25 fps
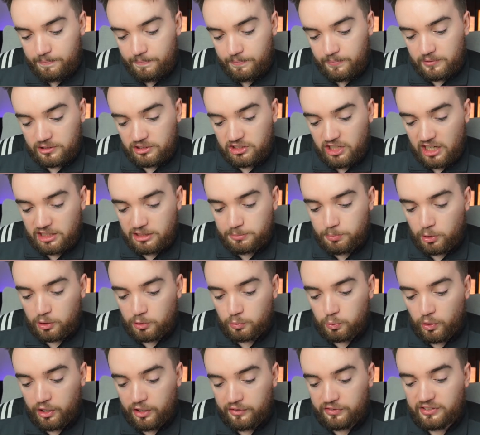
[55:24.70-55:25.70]
Chatsport
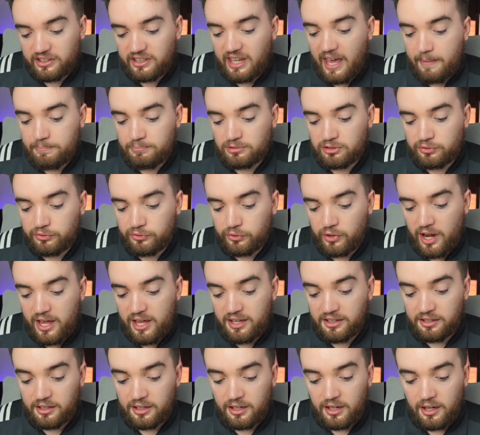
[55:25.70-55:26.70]
would have kept
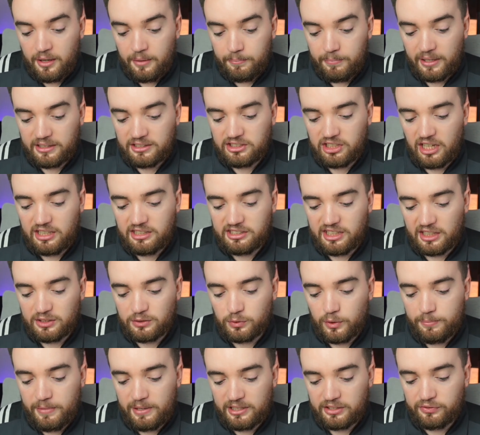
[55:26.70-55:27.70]
Fred. Big T says we
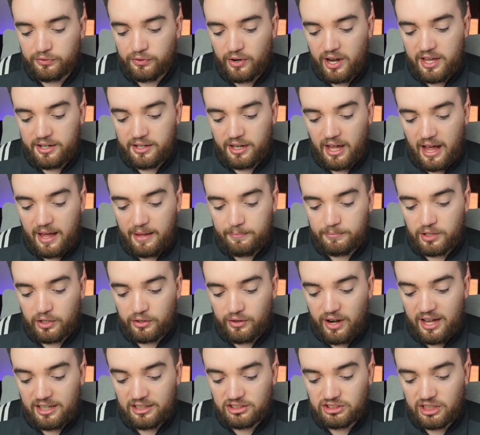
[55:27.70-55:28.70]
miss Fred.
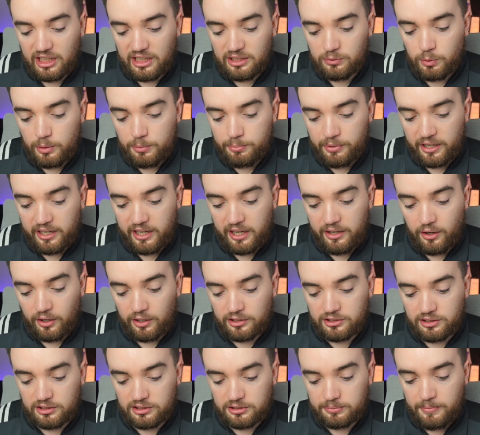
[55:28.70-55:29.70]
Niraj says we bring in
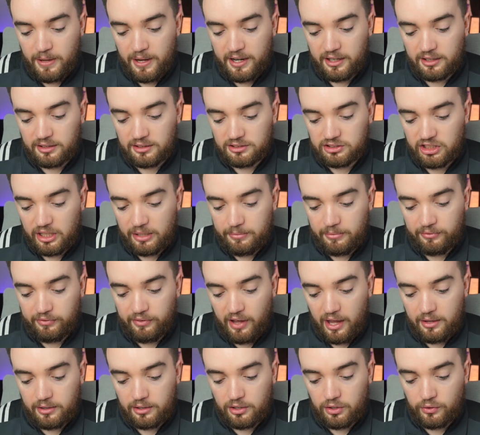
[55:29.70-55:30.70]
Arsenal's medical team, if
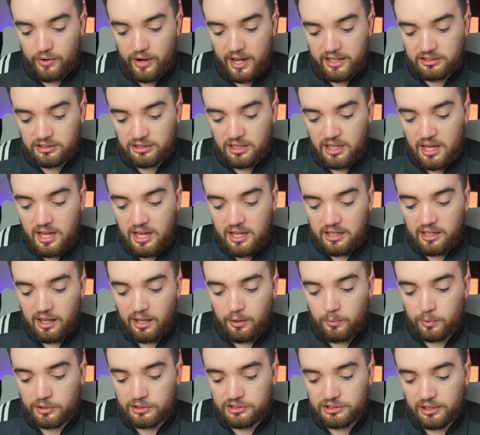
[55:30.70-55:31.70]
I'm correct. Yet
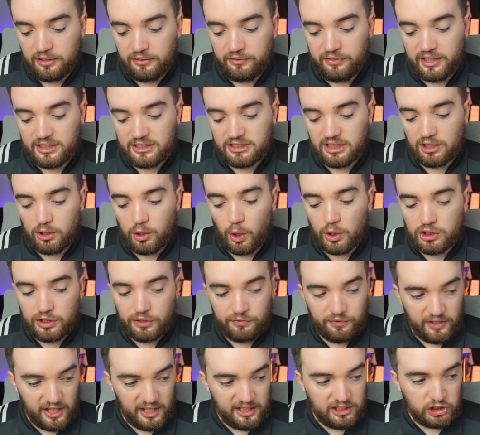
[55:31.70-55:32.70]
we're still facing lots of
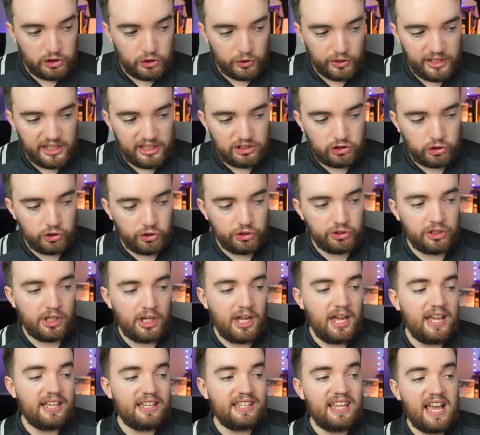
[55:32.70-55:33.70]
injury issues.
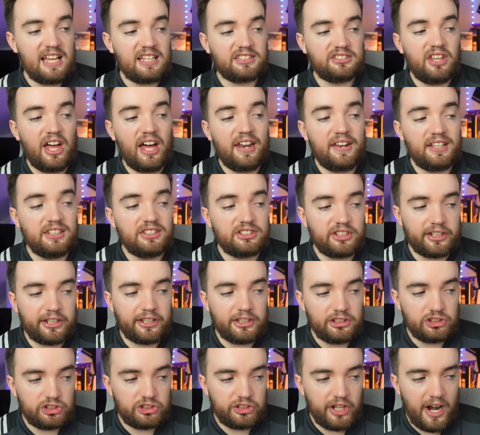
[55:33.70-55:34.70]
Yes, that is a
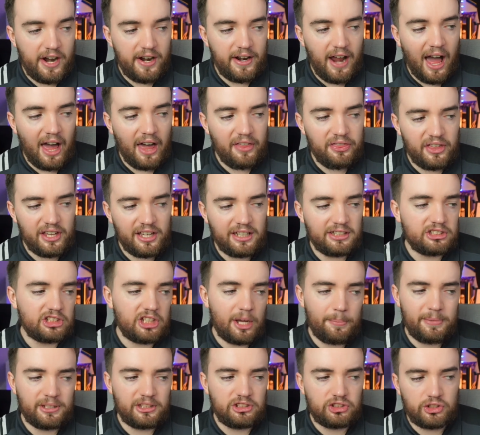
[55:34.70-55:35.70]
concern. I think it's
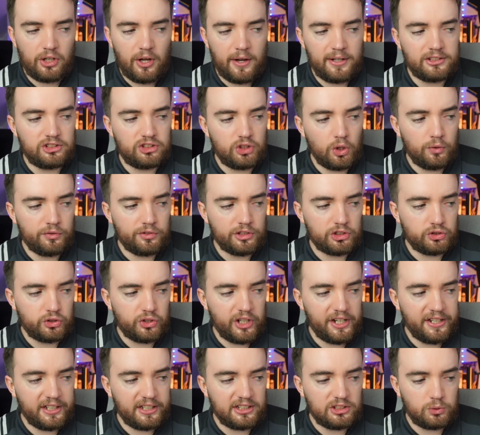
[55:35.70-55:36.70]
coming down to
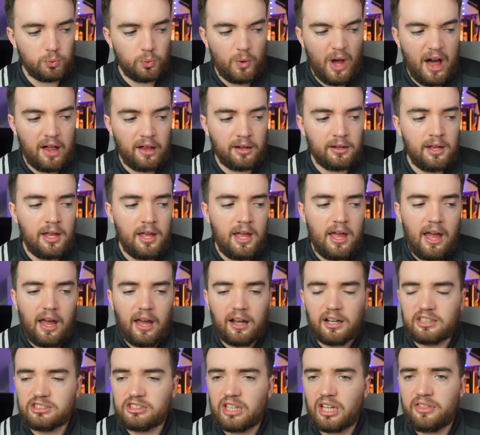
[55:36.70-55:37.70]
overtraining as well,
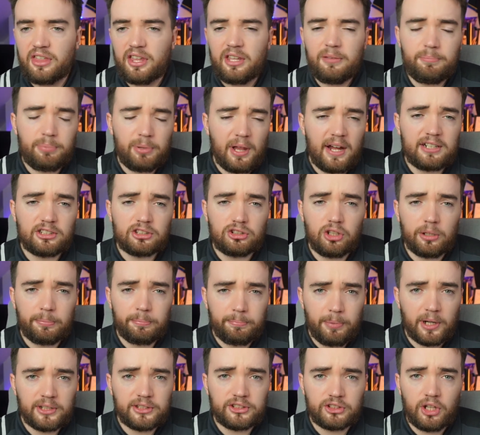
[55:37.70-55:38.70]
because I think players look
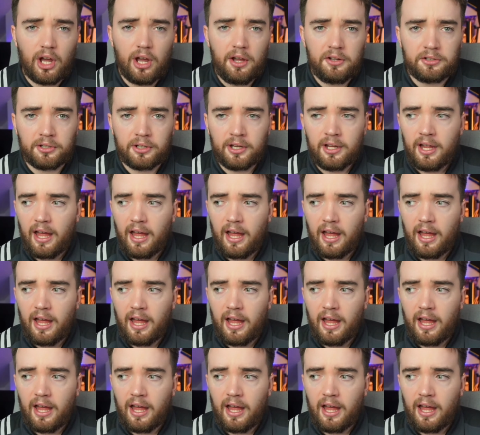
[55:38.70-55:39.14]
burnt out.